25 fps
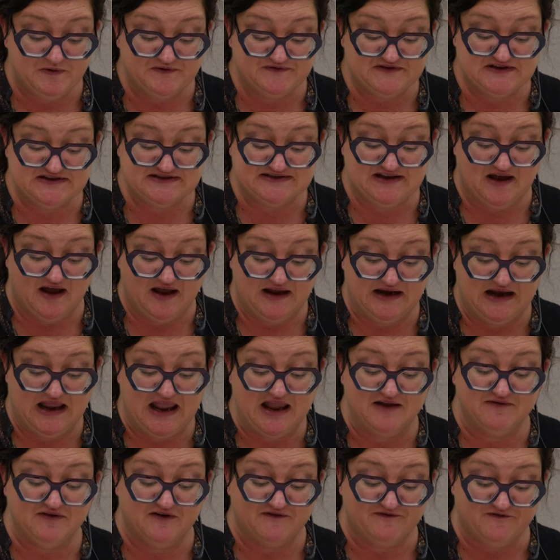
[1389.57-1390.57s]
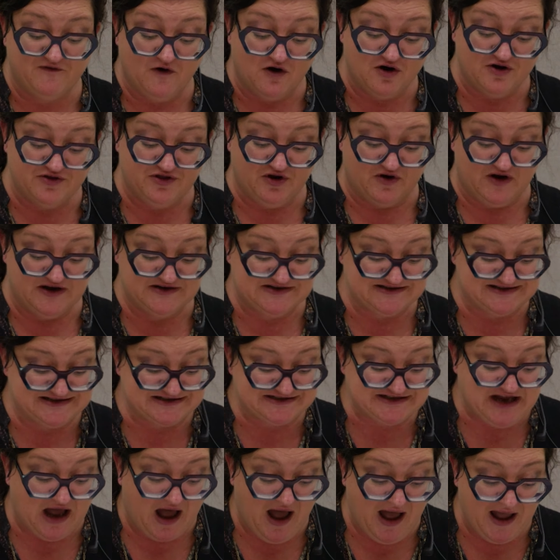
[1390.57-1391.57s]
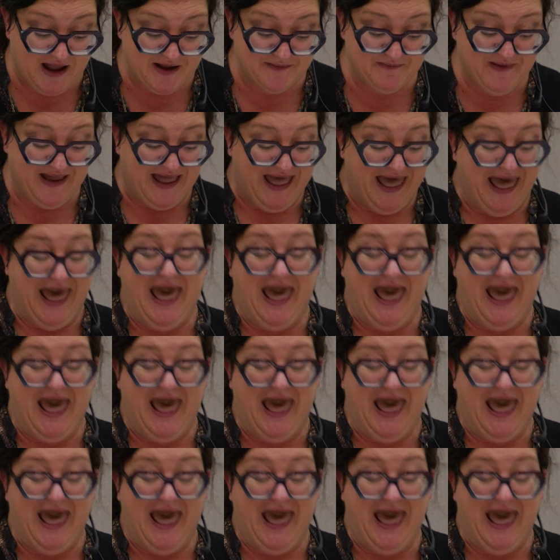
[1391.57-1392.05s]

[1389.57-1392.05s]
of design even further into the time